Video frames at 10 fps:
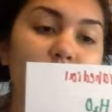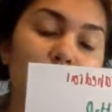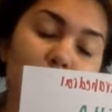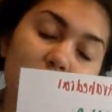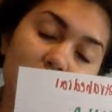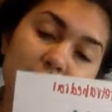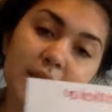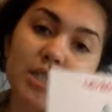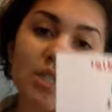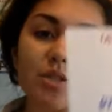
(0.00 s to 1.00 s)
the one that I
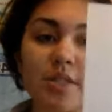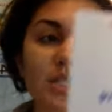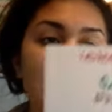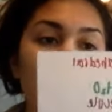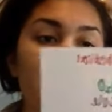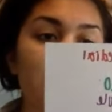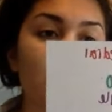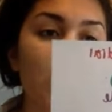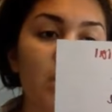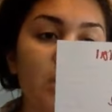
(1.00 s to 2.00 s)
decided to use an example is
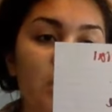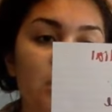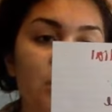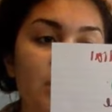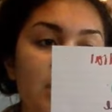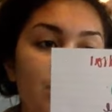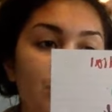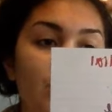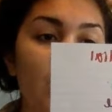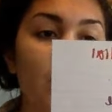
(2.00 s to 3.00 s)
water, also known as
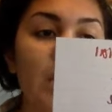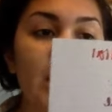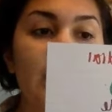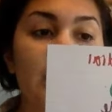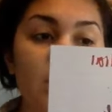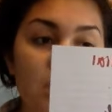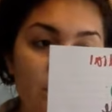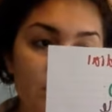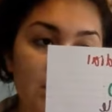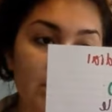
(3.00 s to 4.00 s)
H2O. It is also
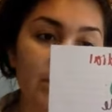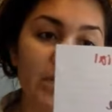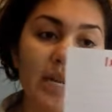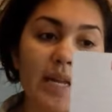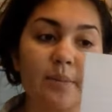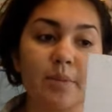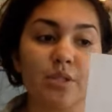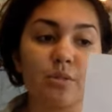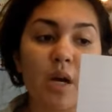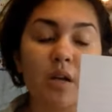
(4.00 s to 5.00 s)
considered an AB2
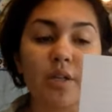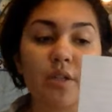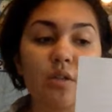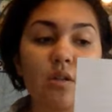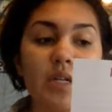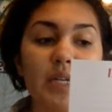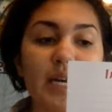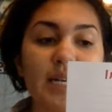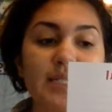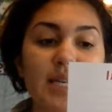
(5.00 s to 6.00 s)
molecule. It
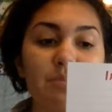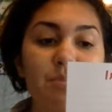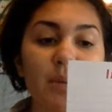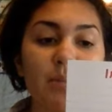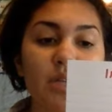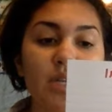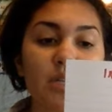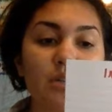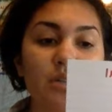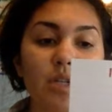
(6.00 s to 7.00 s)
has a bent
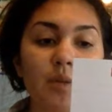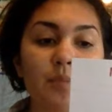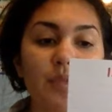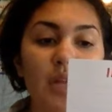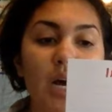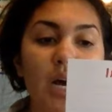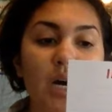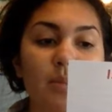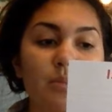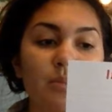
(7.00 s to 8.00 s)
molecular
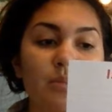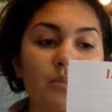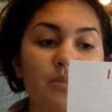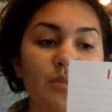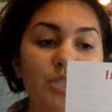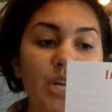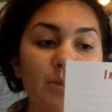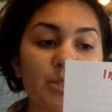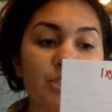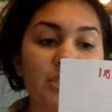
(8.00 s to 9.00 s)

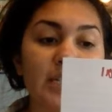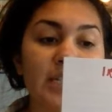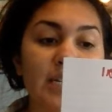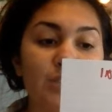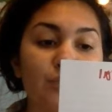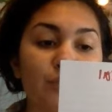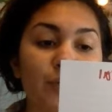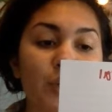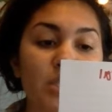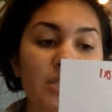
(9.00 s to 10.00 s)
geometry, and it has
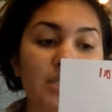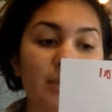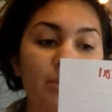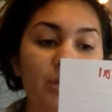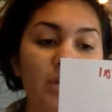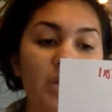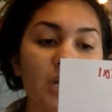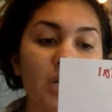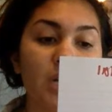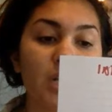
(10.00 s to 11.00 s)
4 separate
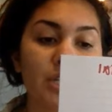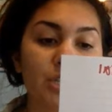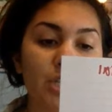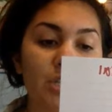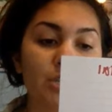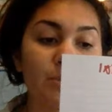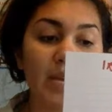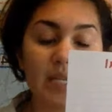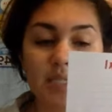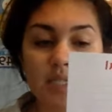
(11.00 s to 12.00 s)
electron
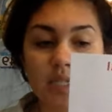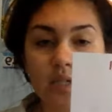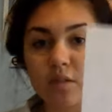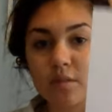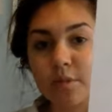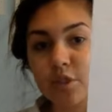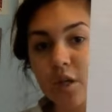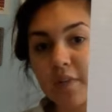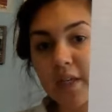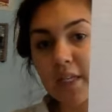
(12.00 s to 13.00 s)
domains. It can also be
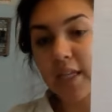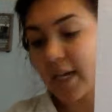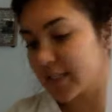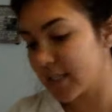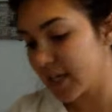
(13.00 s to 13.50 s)
drawn like that.